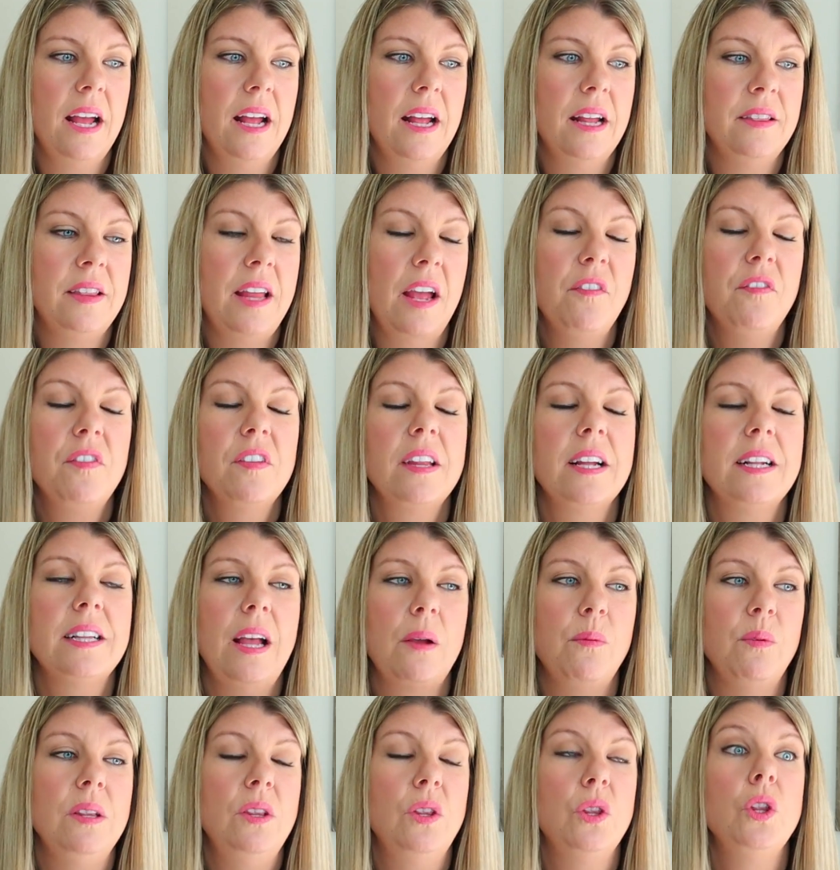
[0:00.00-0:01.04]
they feel like they
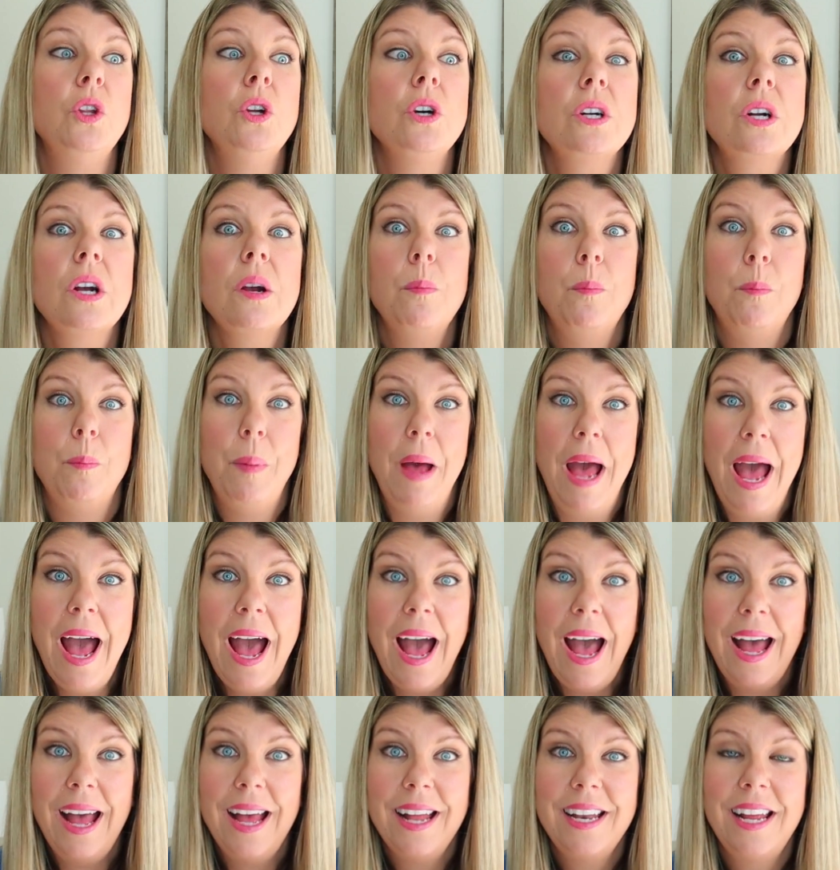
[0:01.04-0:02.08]
would look
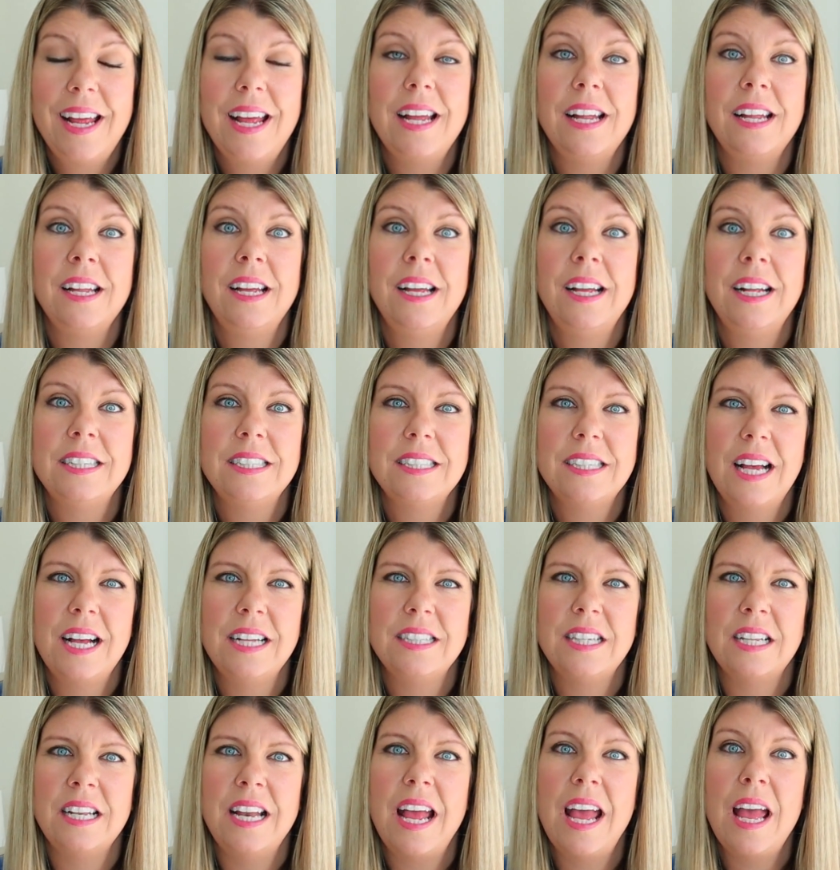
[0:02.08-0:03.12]
bad. It's
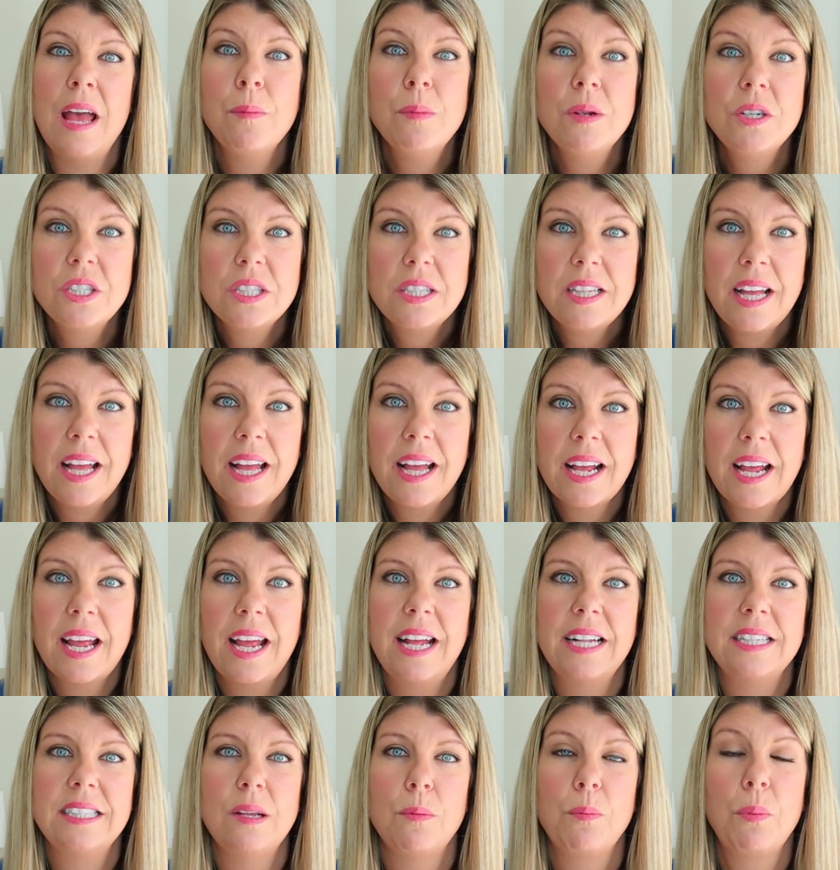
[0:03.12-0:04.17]
an image thing,
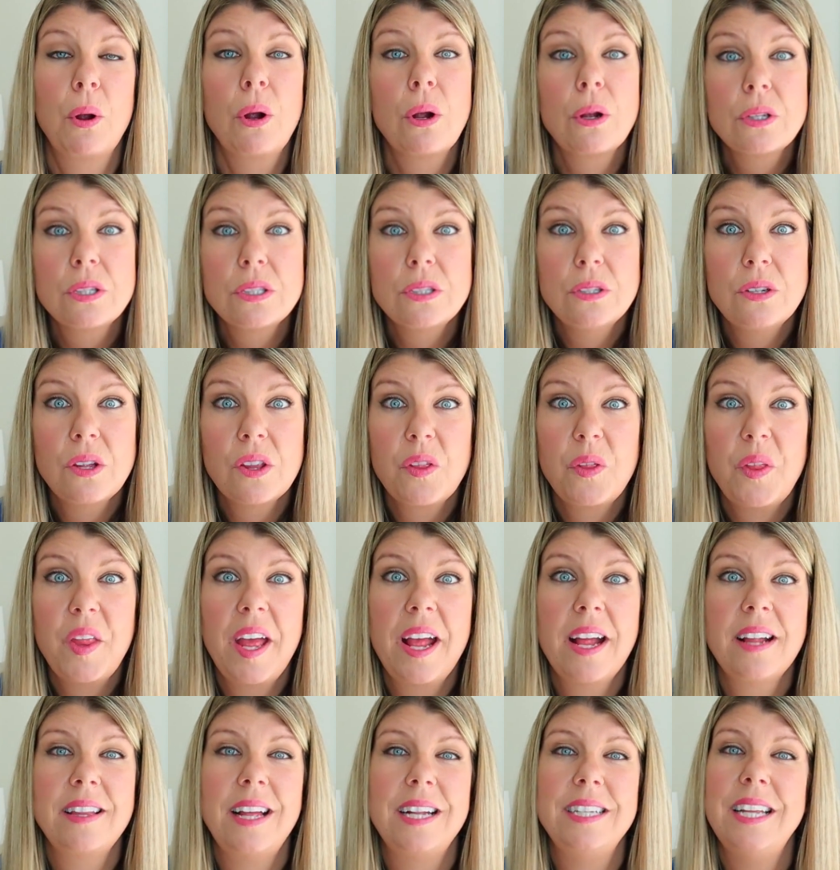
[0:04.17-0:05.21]
it's a personal
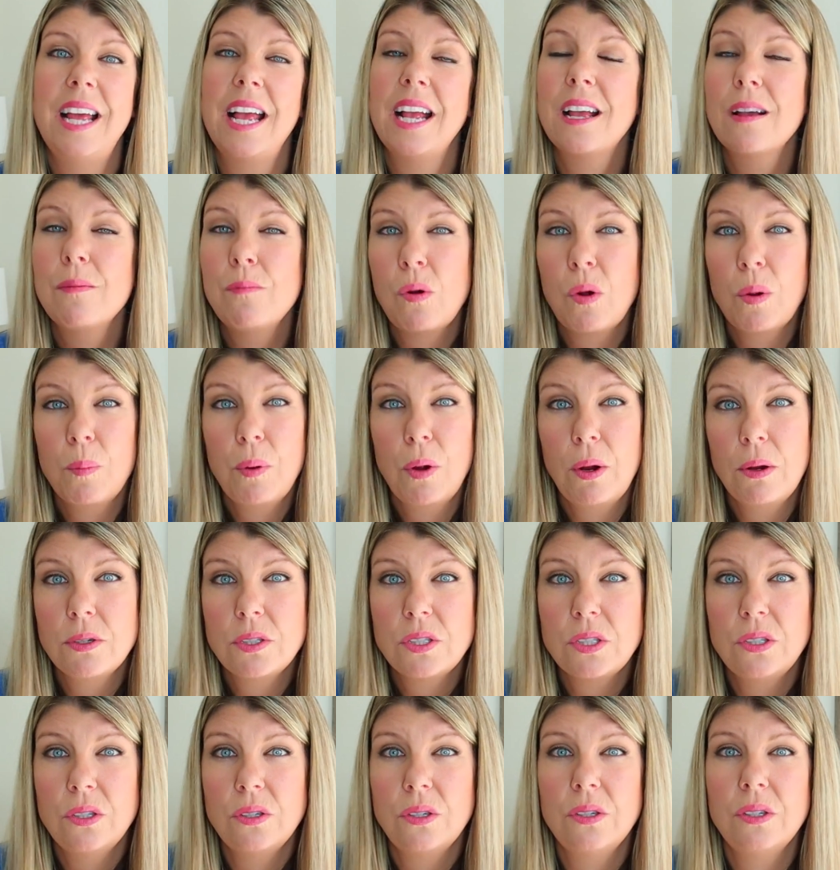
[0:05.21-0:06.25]
thing, they take it more
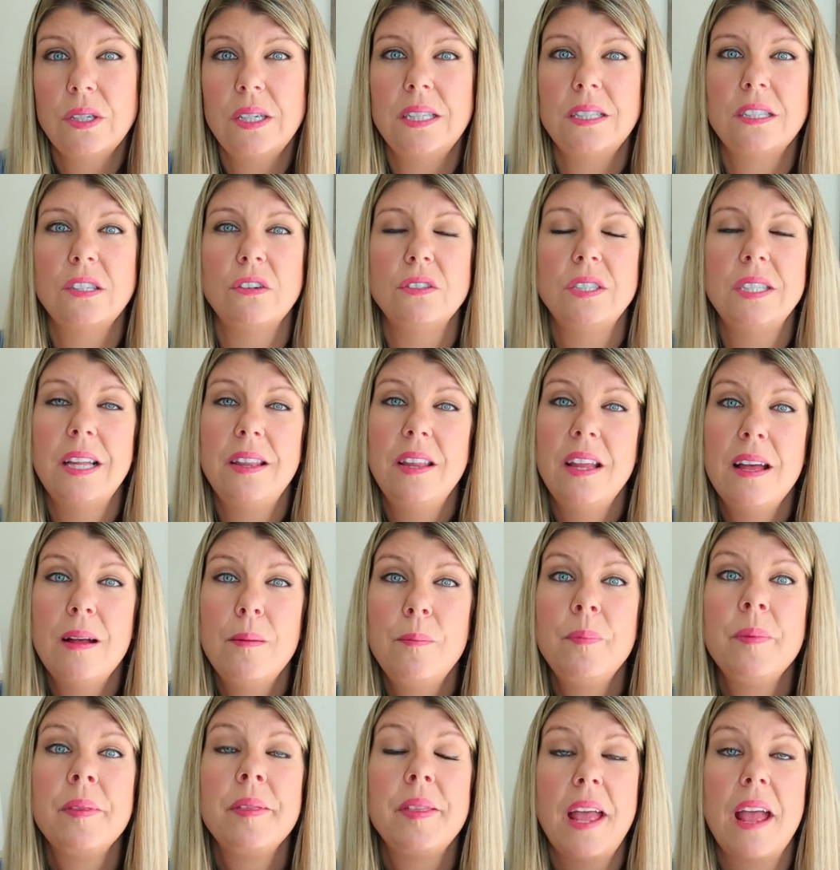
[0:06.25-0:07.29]
personal, and so to
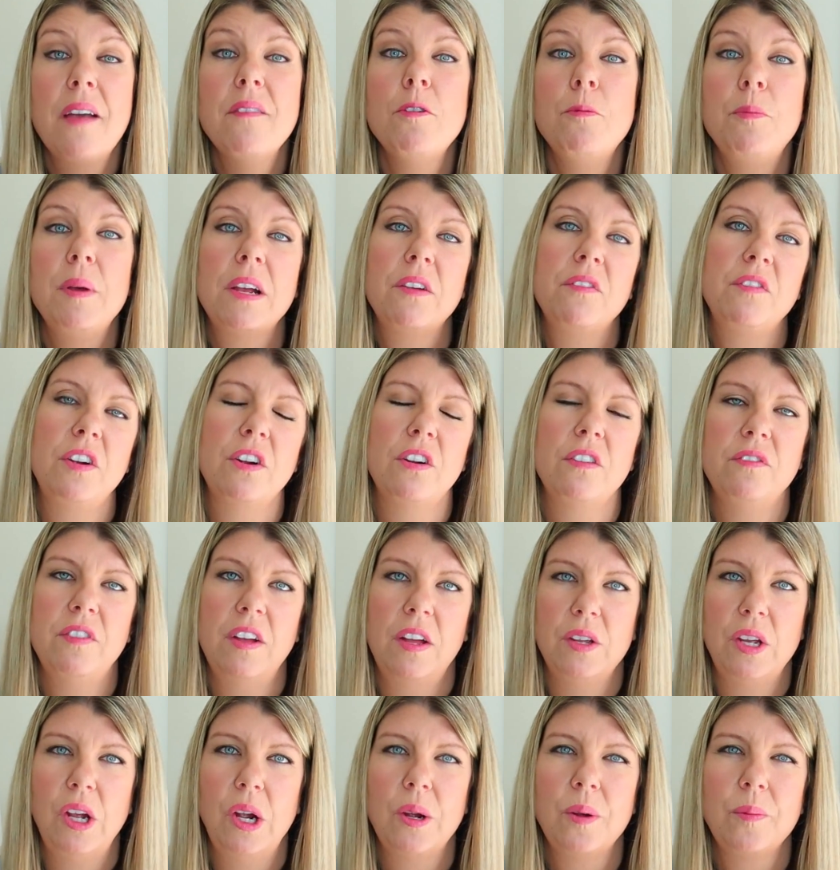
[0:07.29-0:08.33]
them, they have a big fear of
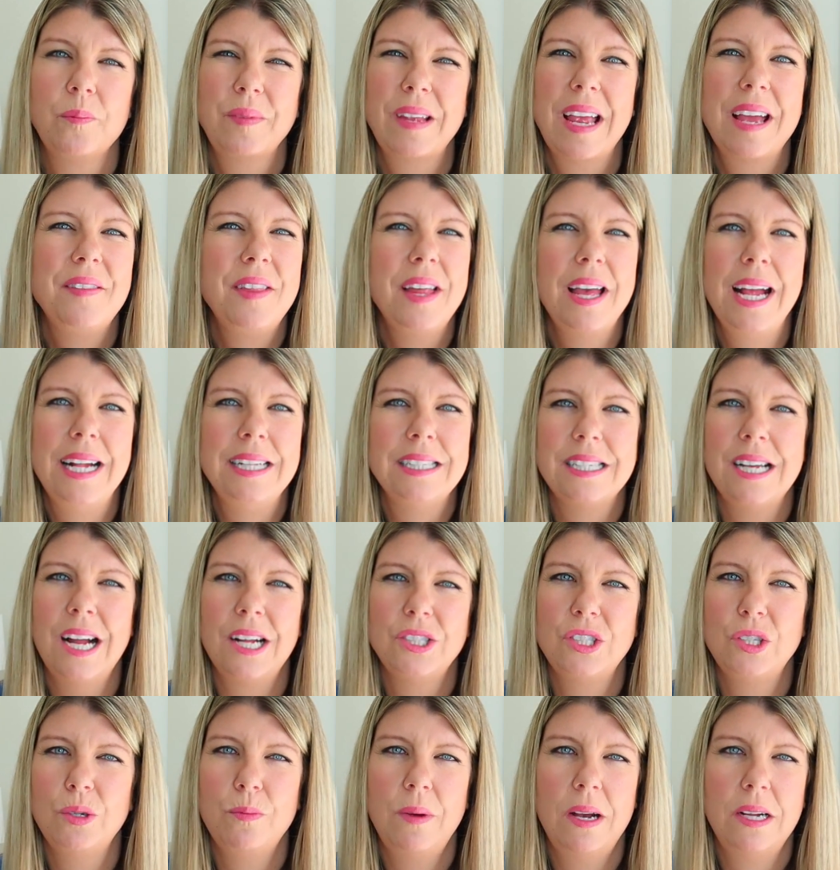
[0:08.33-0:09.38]
failure, and the 8s
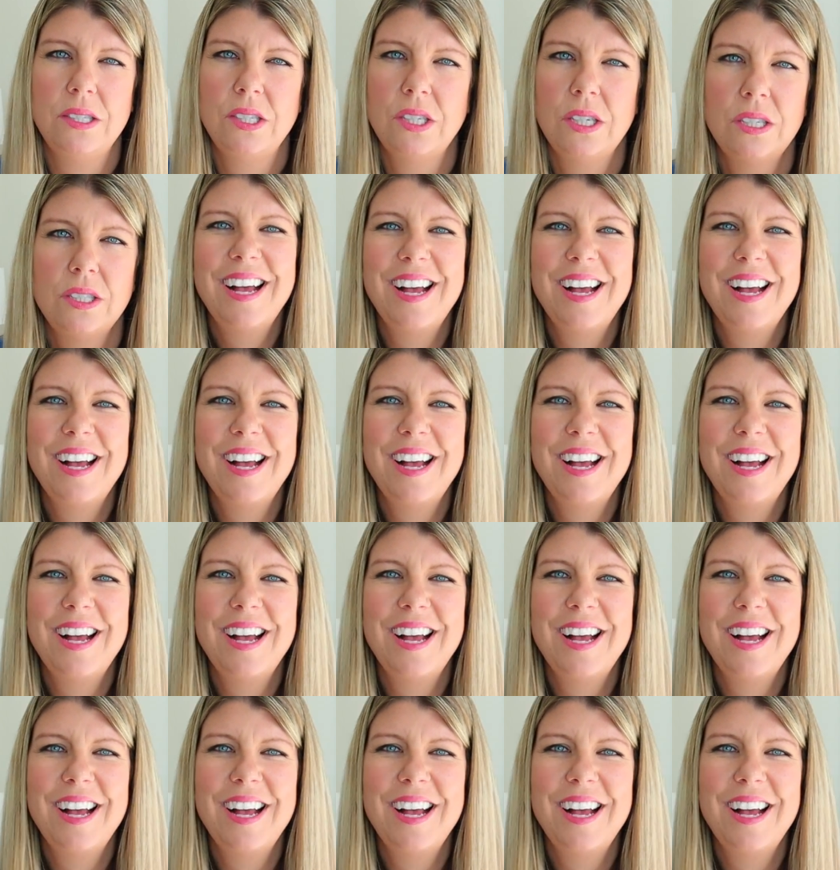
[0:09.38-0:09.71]
not so much.